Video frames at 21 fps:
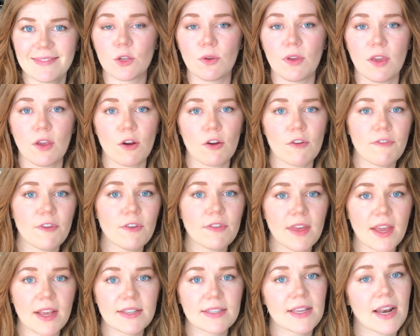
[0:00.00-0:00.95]
So here are a few
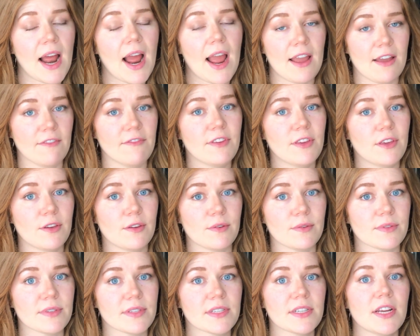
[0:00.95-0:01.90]
things that I have
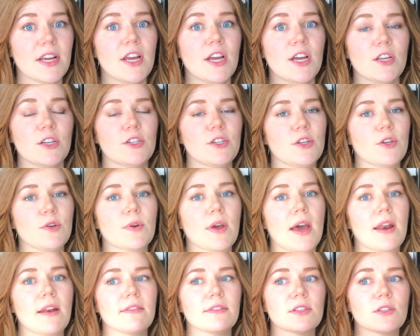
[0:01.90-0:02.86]
used to
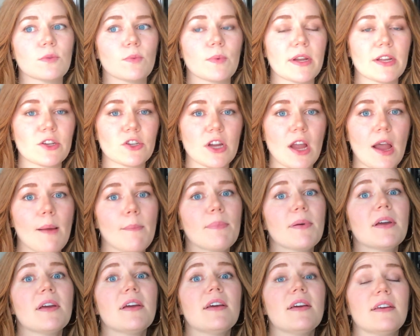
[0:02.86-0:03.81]
kind of switch up
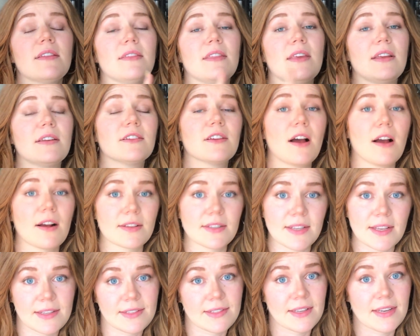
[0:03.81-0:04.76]
the
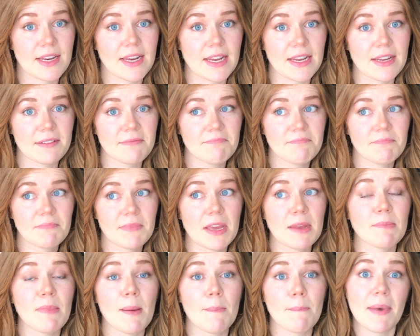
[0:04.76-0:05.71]
toxicity
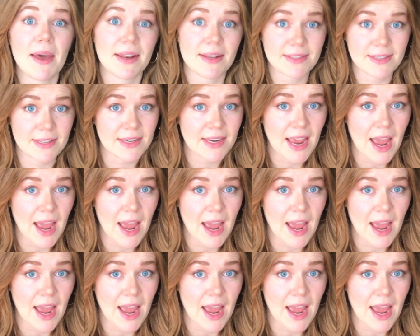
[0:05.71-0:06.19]
in my medicine